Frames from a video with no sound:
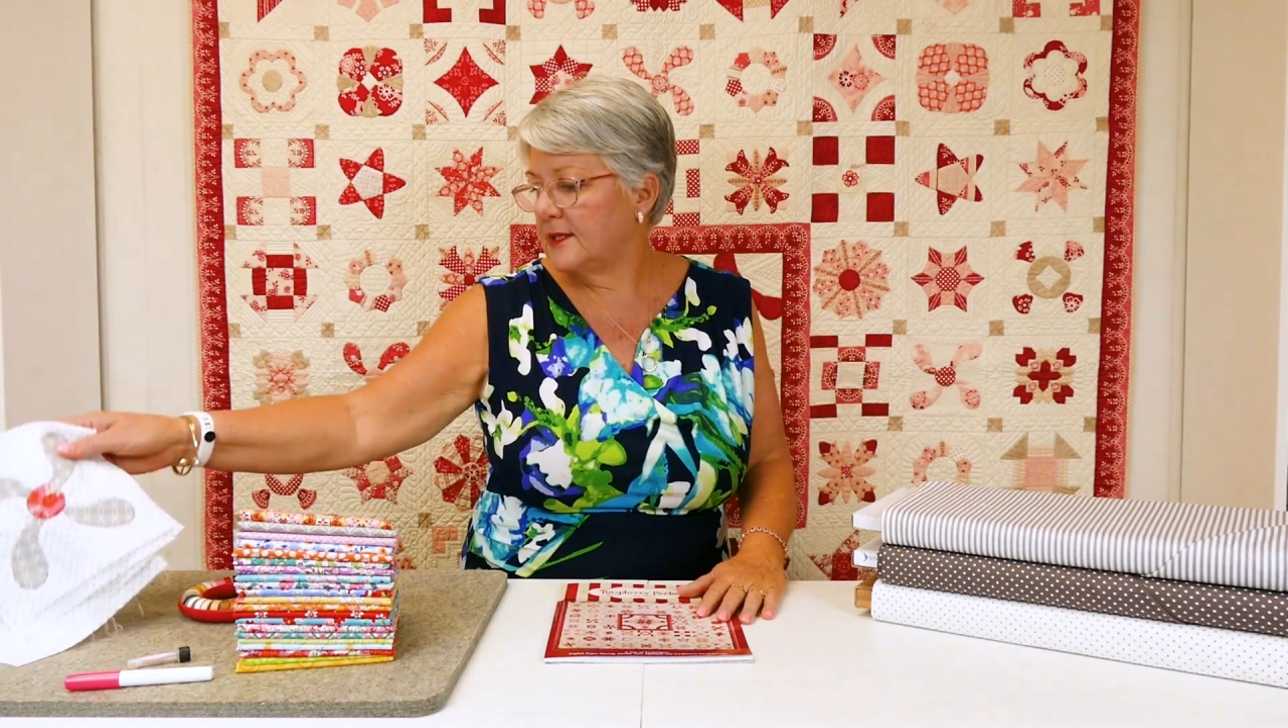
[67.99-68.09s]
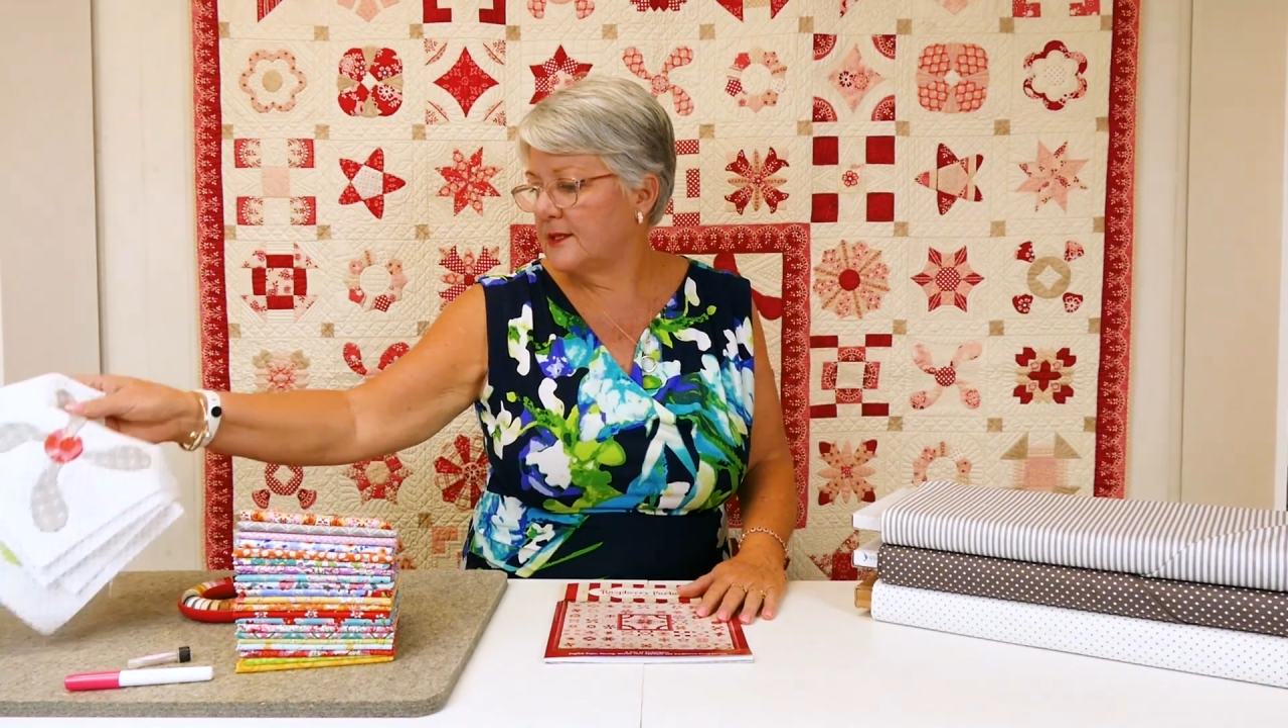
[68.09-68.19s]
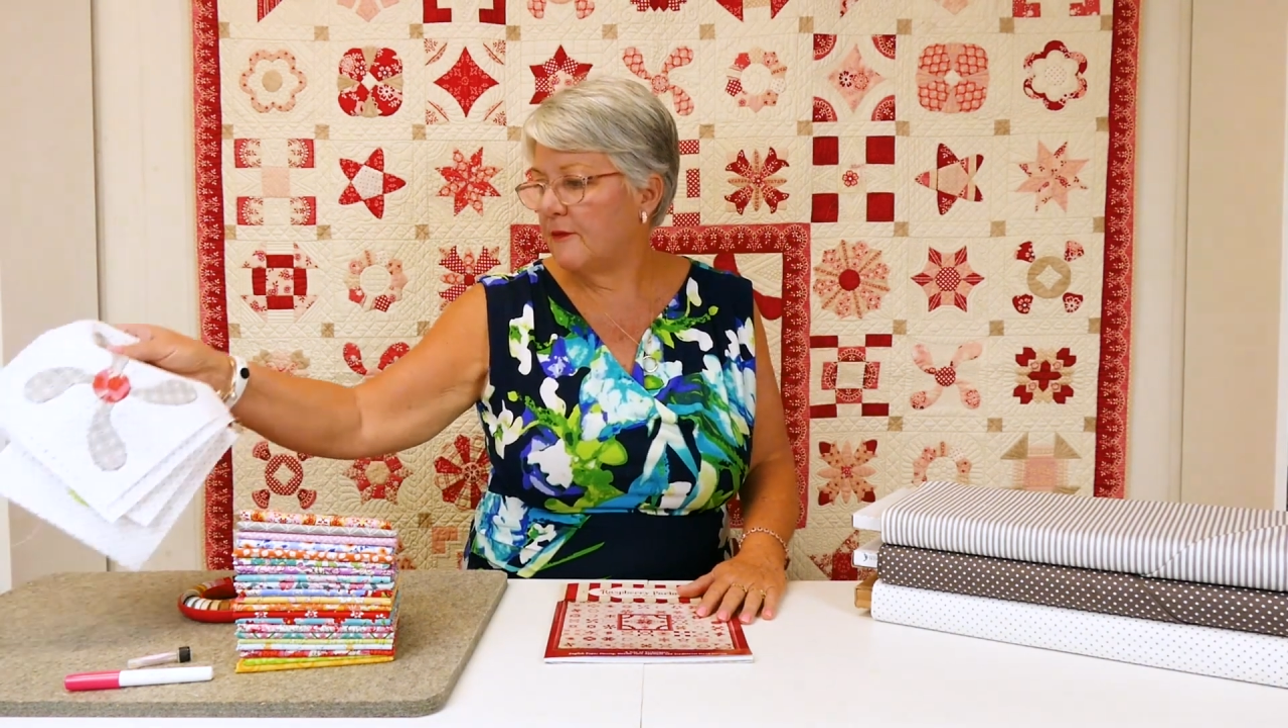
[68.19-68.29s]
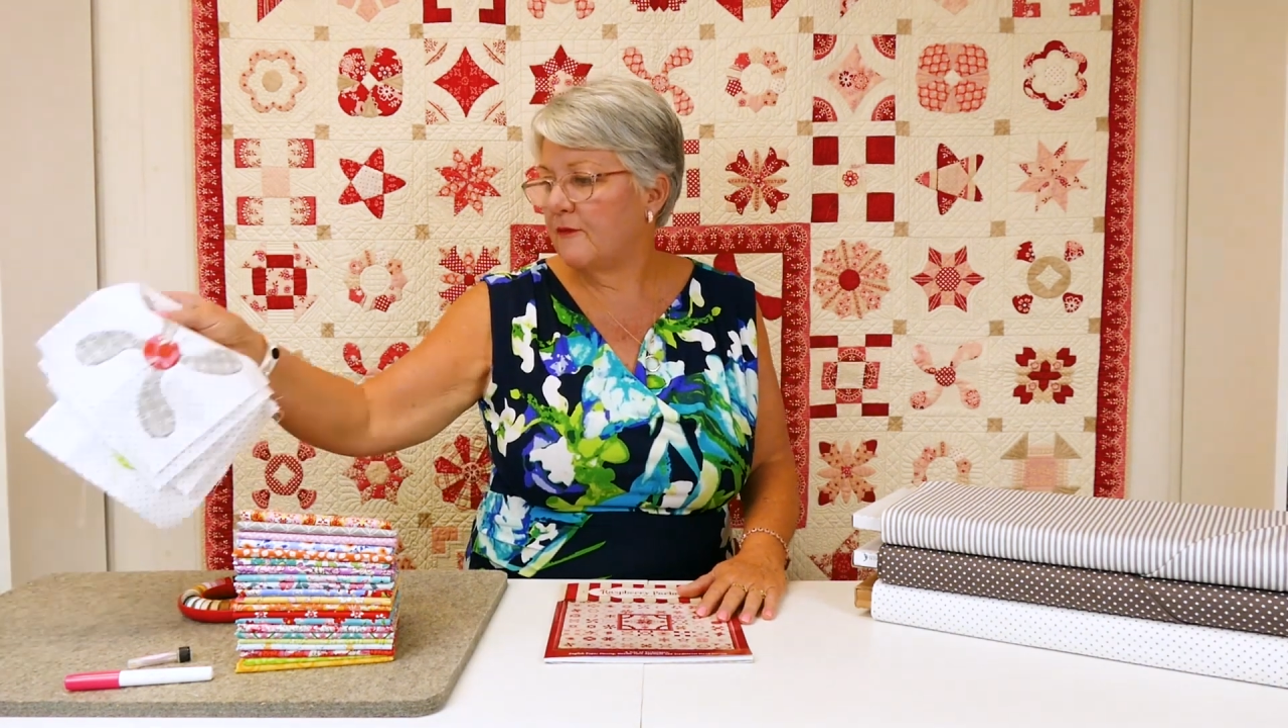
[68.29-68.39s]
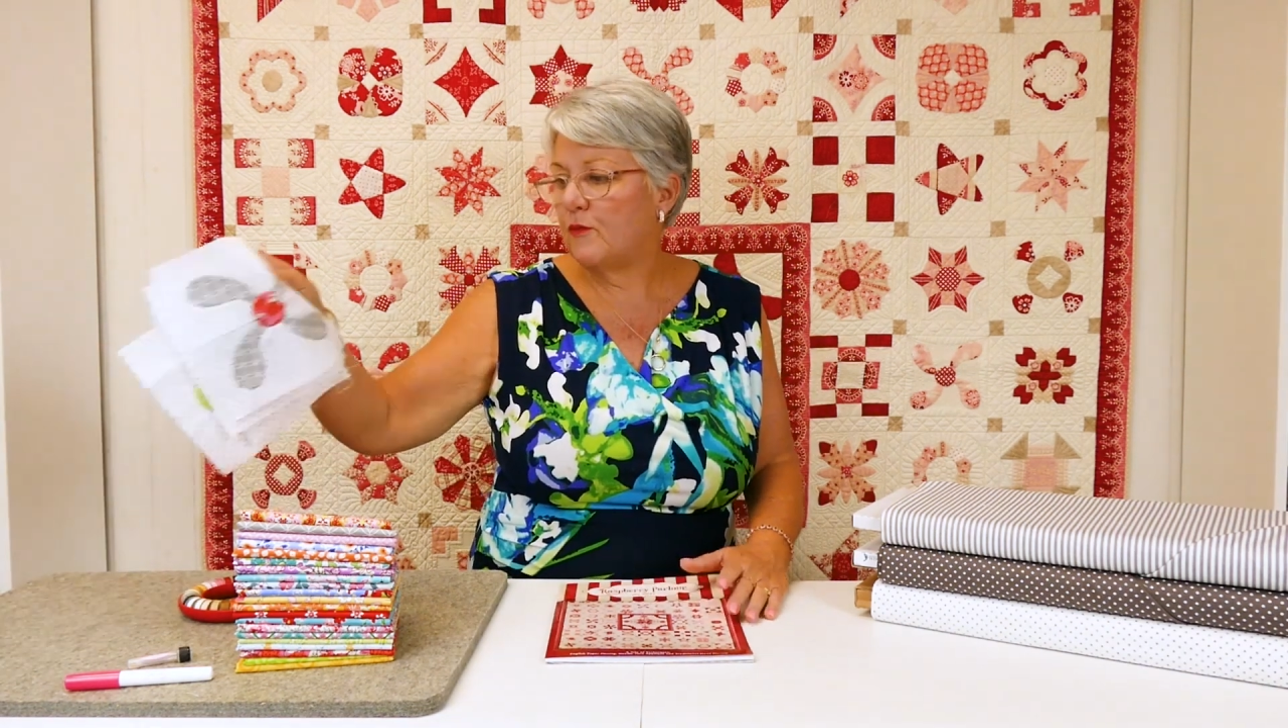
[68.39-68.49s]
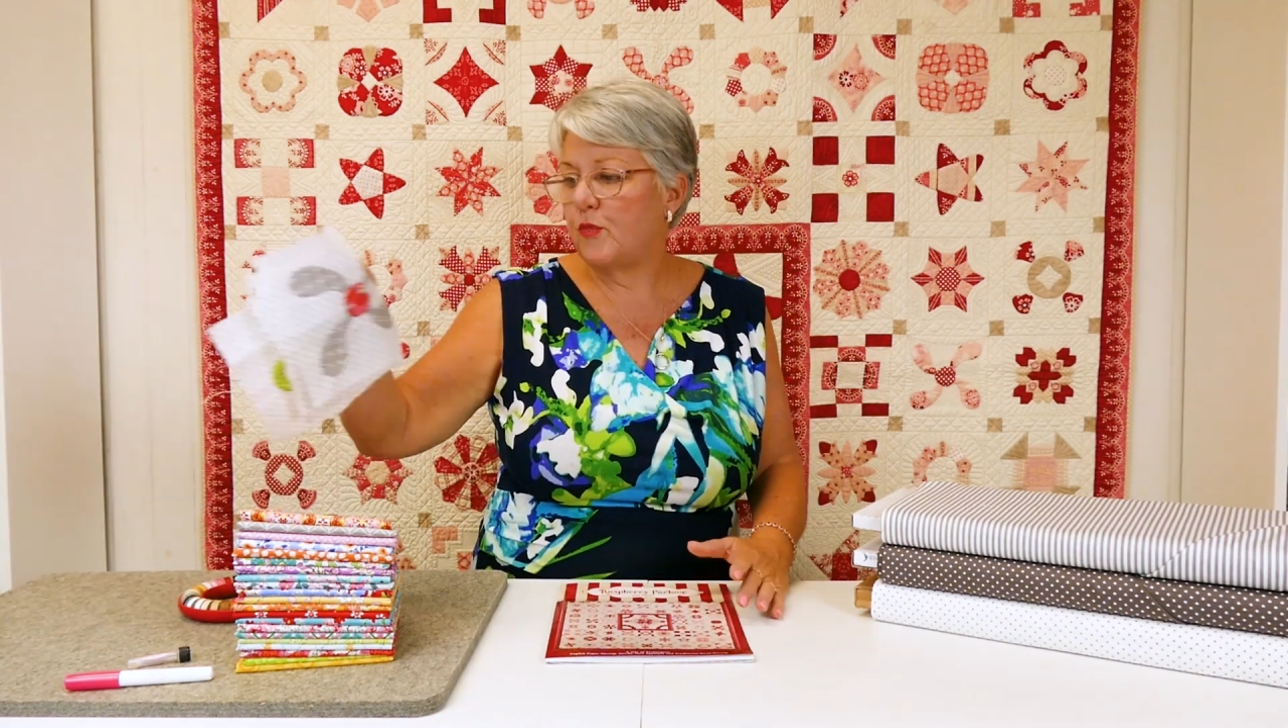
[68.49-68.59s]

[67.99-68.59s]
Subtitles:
some of the